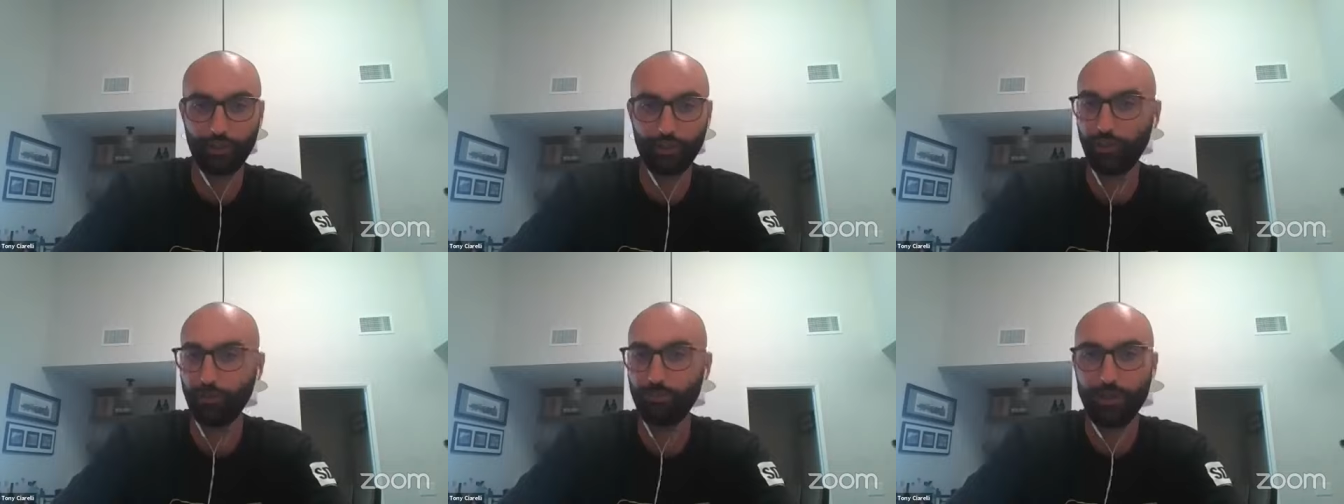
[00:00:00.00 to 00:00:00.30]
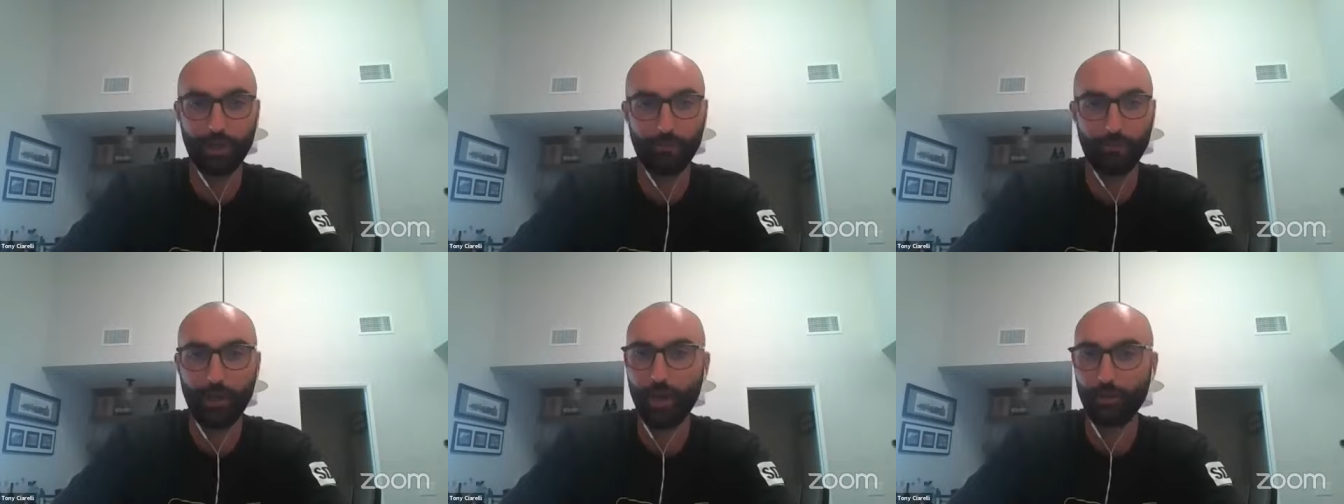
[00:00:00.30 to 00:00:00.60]
It could
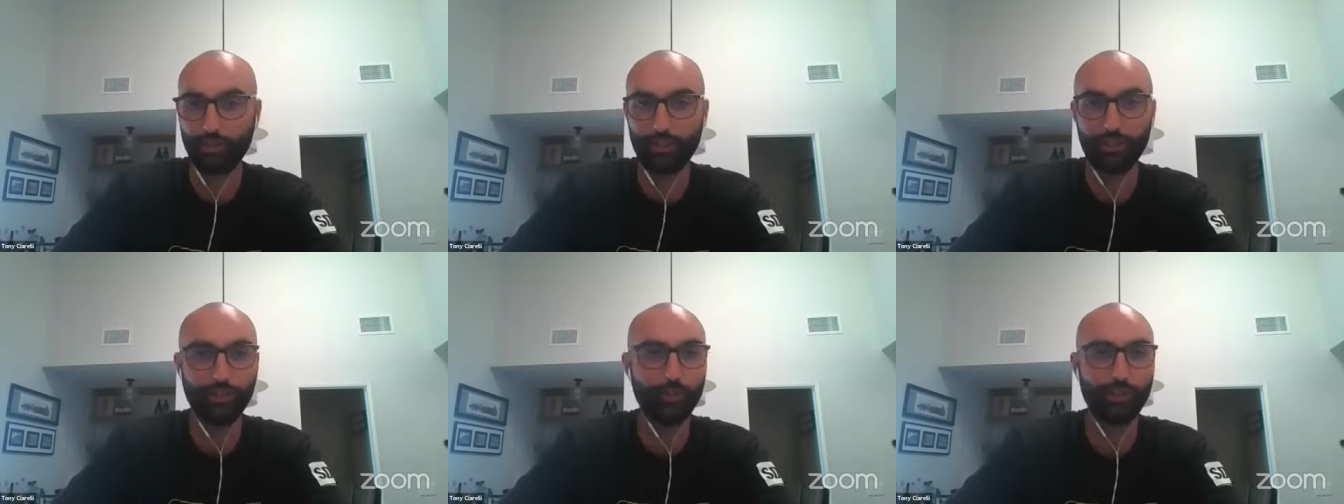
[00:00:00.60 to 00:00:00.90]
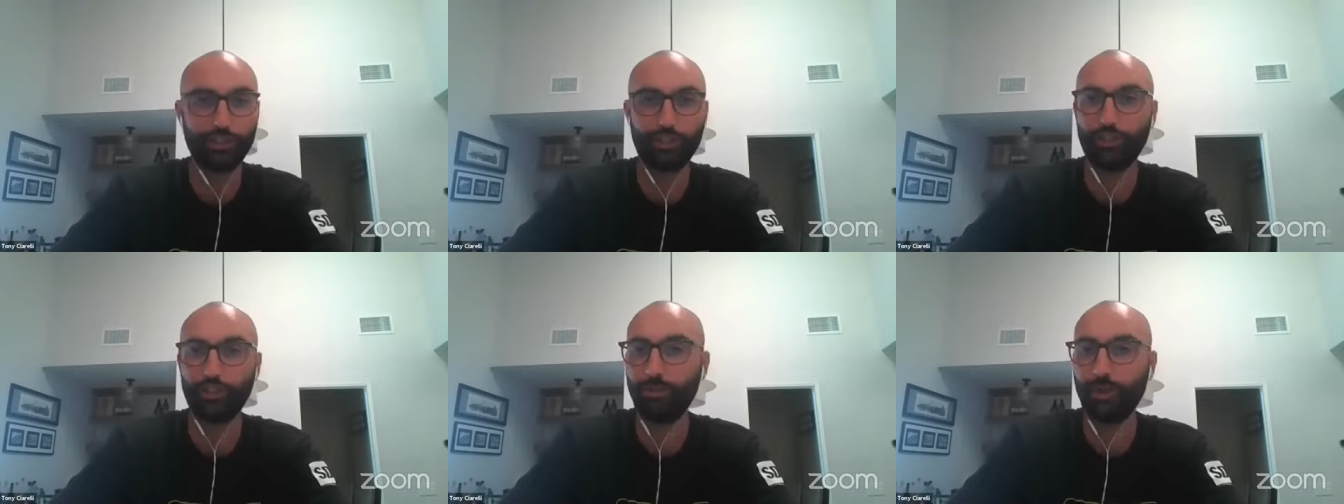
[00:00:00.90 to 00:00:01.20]
be about you,
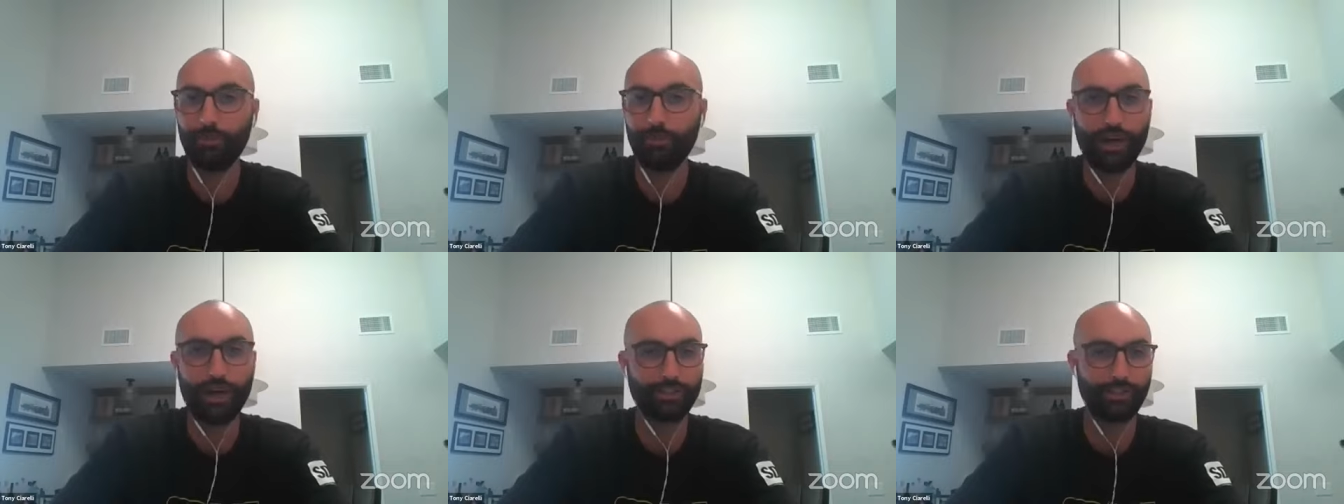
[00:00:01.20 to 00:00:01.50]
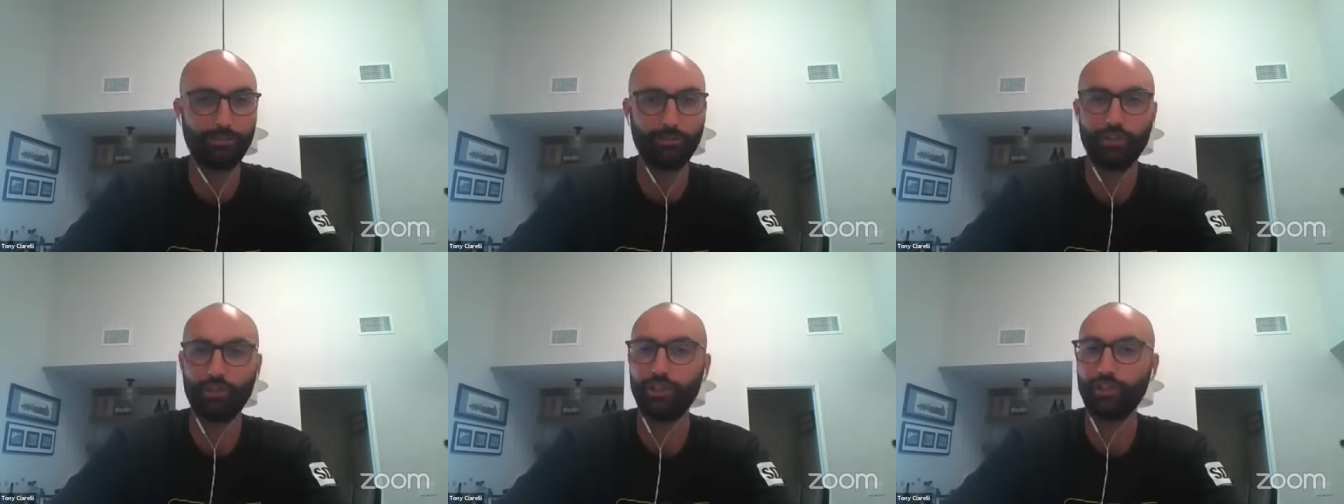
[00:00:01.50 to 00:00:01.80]
it could be about
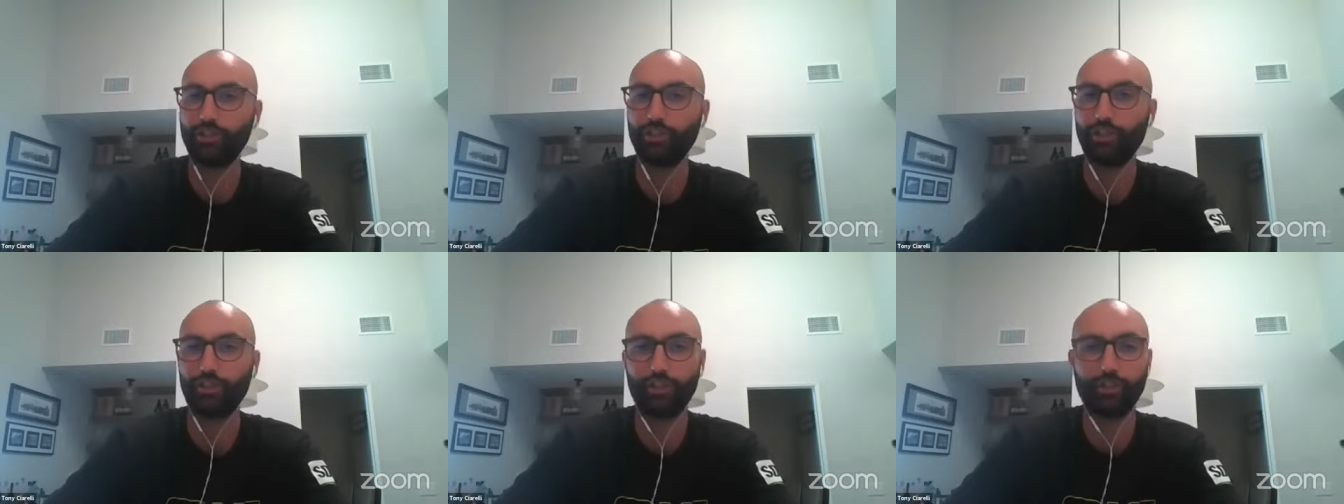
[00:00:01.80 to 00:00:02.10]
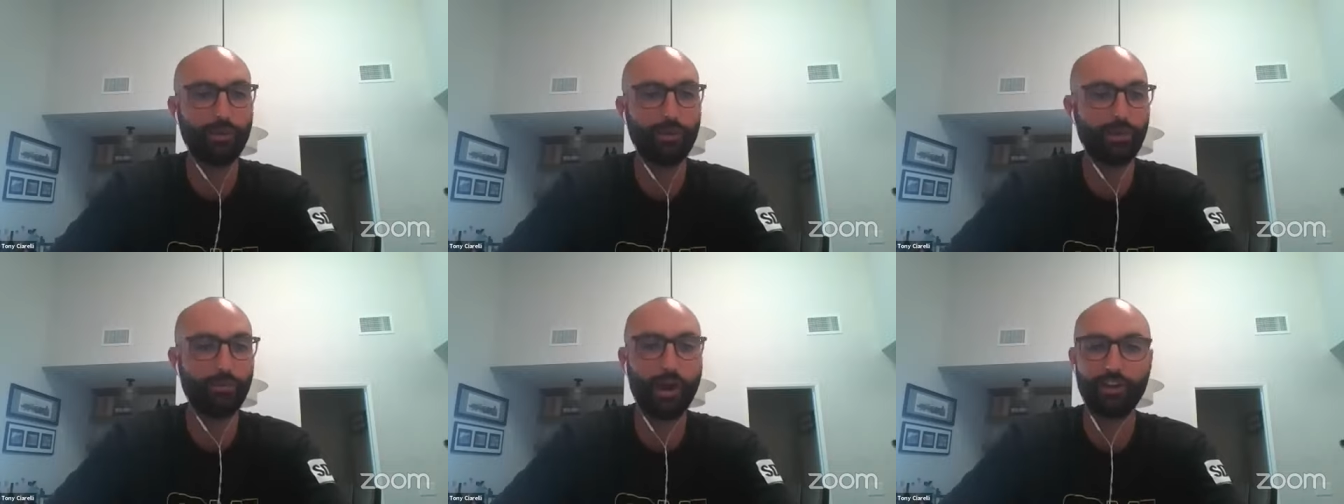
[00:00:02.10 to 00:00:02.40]
something digital, it
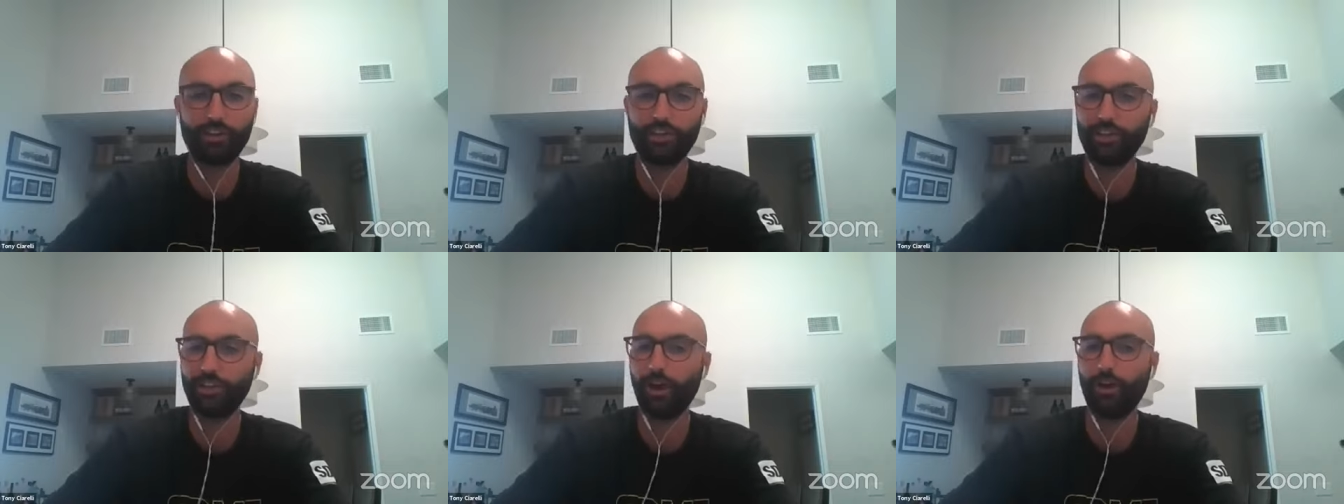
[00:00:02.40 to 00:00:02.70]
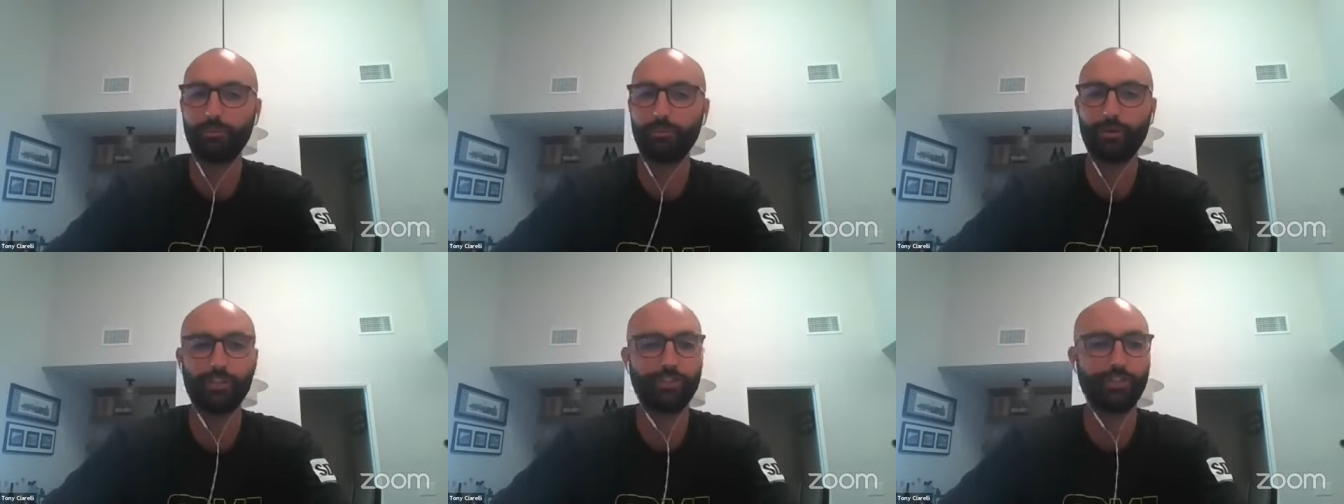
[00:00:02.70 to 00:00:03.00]
could be about
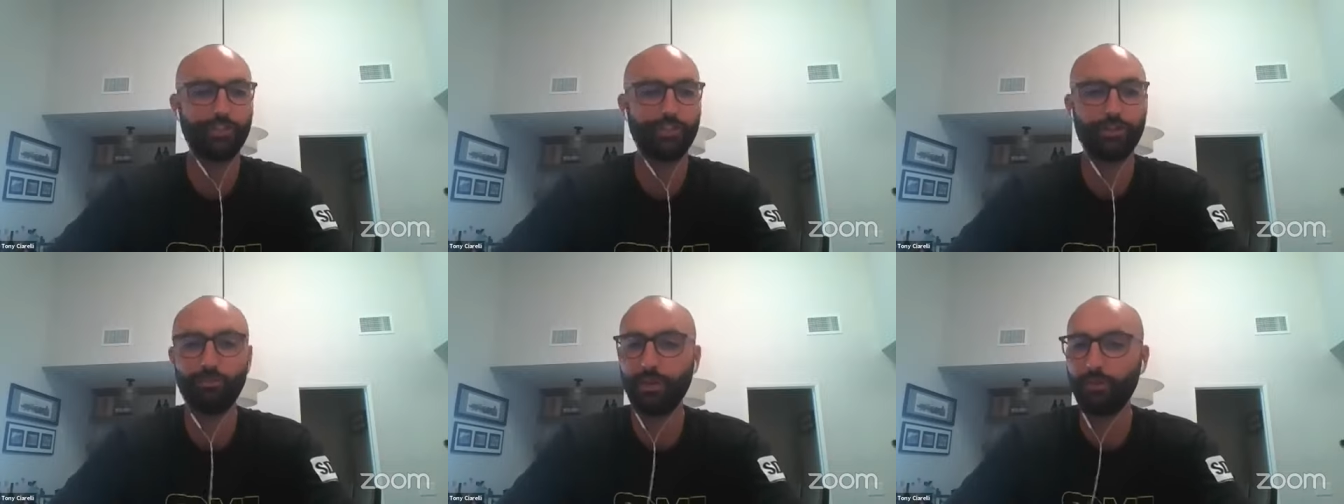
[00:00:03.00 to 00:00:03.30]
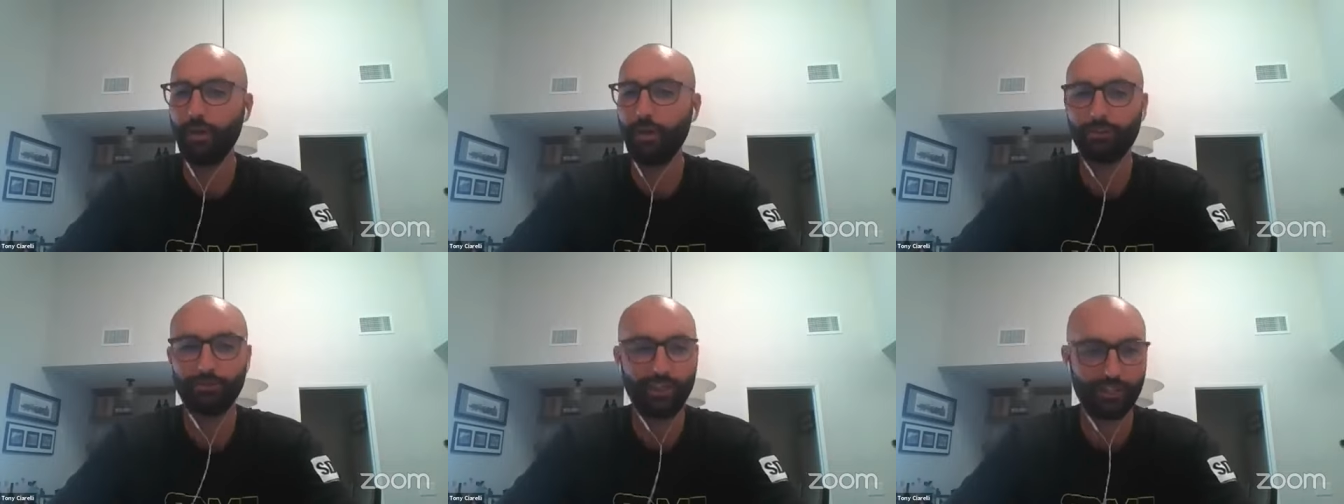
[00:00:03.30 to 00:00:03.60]
e-commerce, it could be
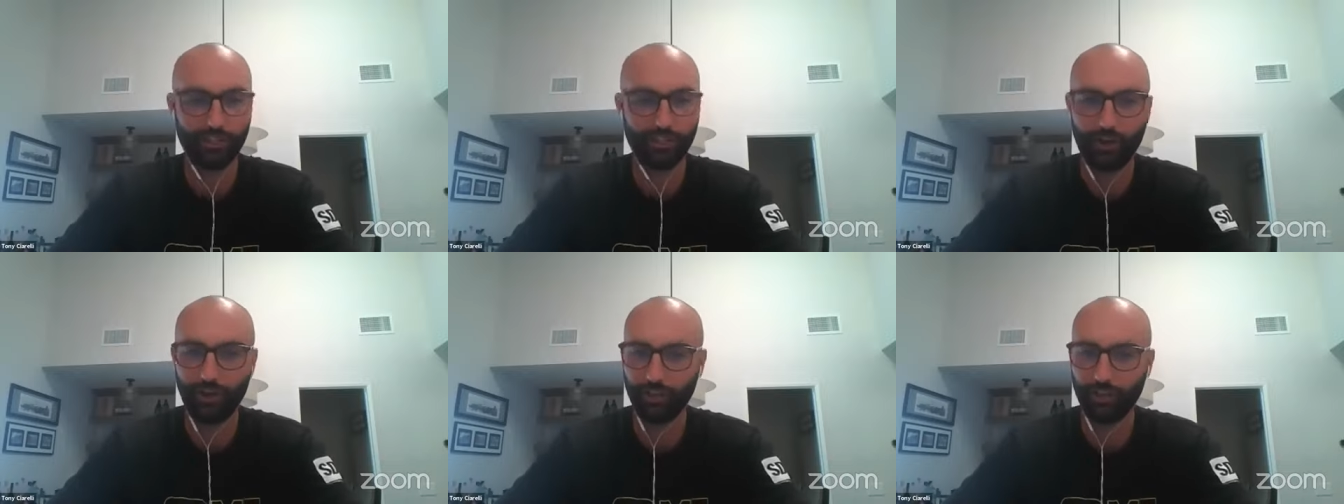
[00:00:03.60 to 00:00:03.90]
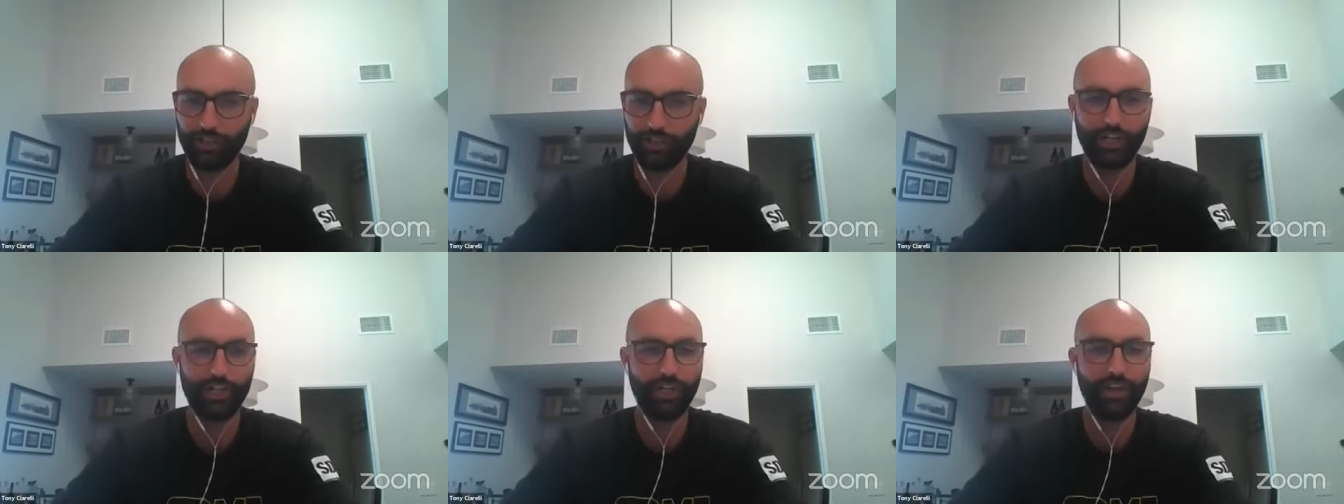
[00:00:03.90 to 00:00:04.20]
about
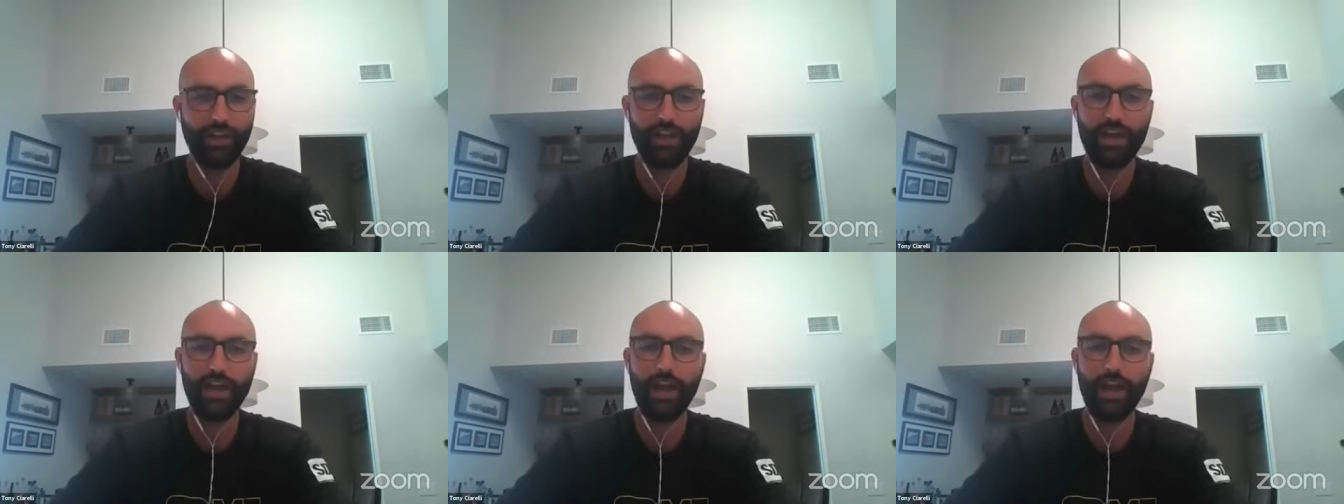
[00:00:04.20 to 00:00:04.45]
technology